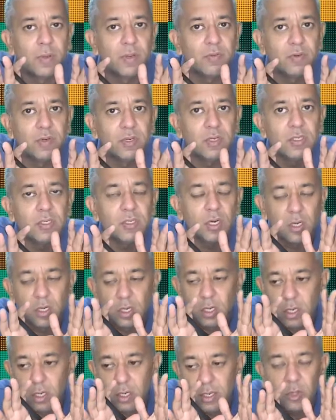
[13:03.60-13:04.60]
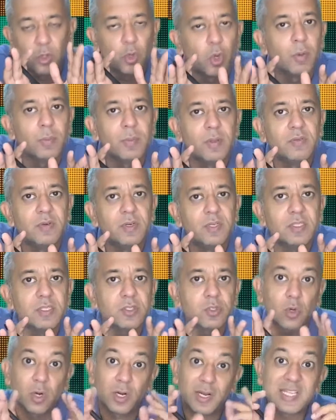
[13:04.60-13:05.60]
words is
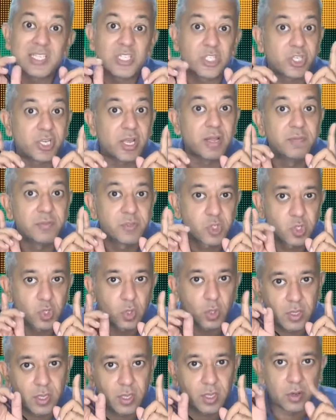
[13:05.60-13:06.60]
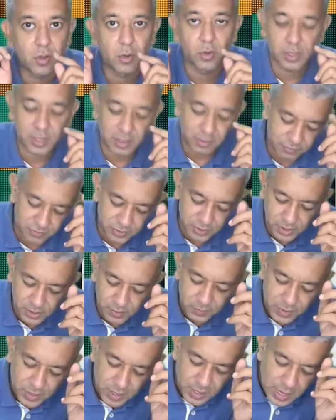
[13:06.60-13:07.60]
called as shelf stocking. Okay. Further,
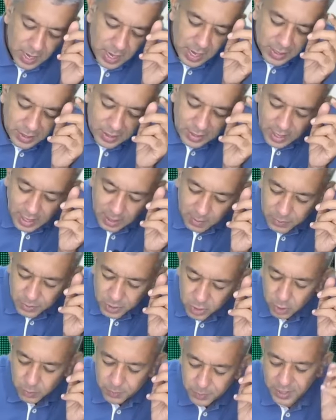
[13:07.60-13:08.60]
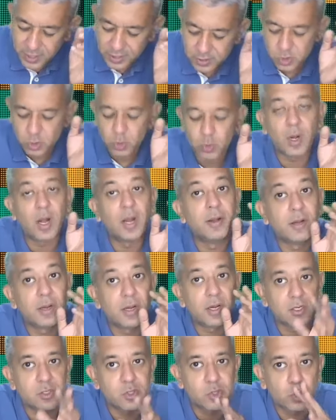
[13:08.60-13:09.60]
the company operates through 100
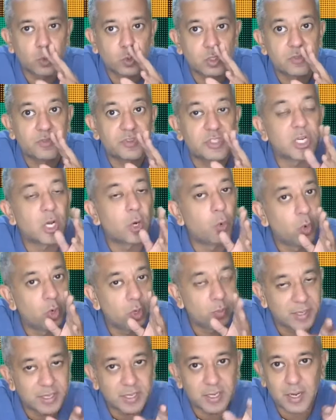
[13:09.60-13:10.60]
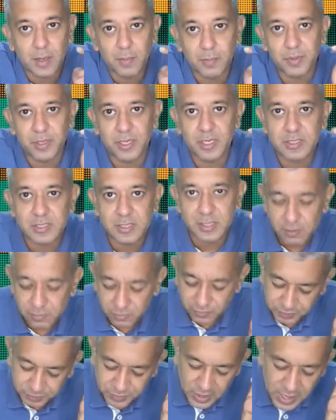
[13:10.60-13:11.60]
stores which are owned by the company itself.
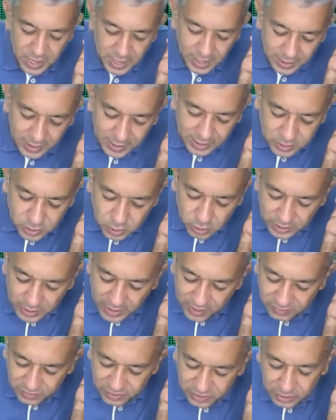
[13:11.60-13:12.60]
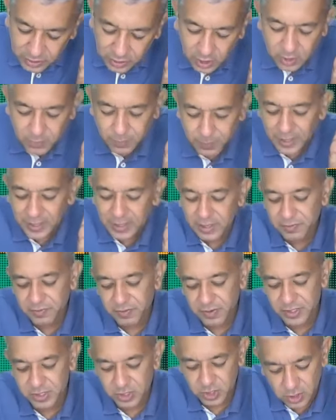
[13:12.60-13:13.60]
It does not have a
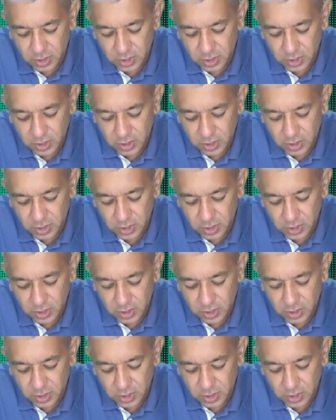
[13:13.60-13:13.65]
franchisee